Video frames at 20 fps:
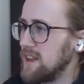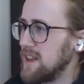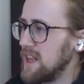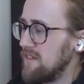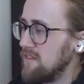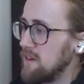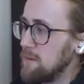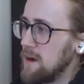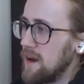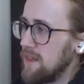
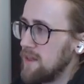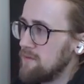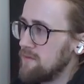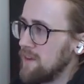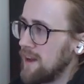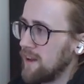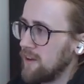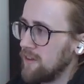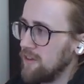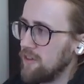Definitely better than
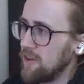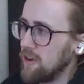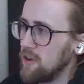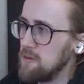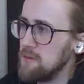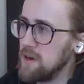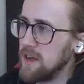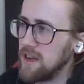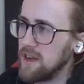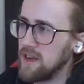Randall and
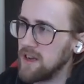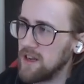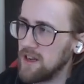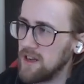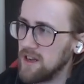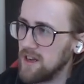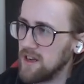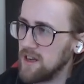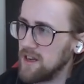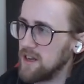Toby,
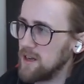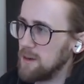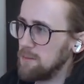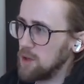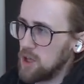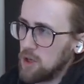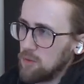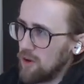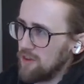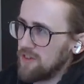
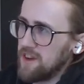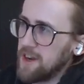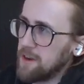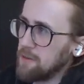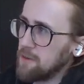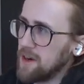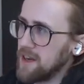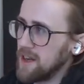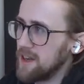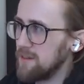but she was
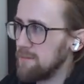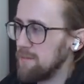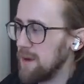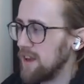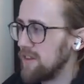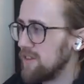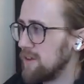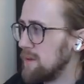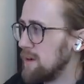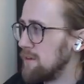anyway,
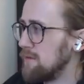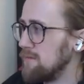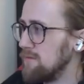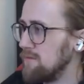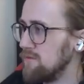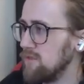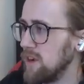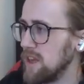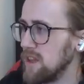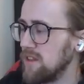based on my
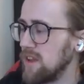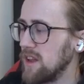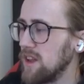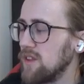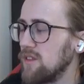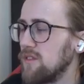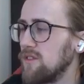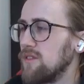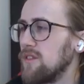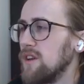
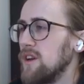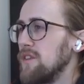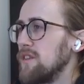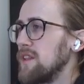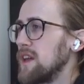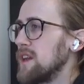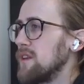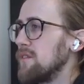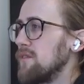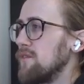ratings
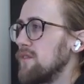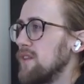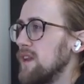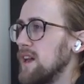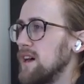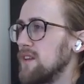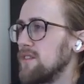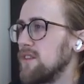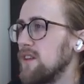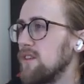at the end of the
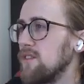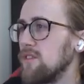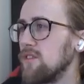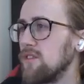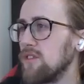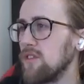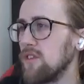last season.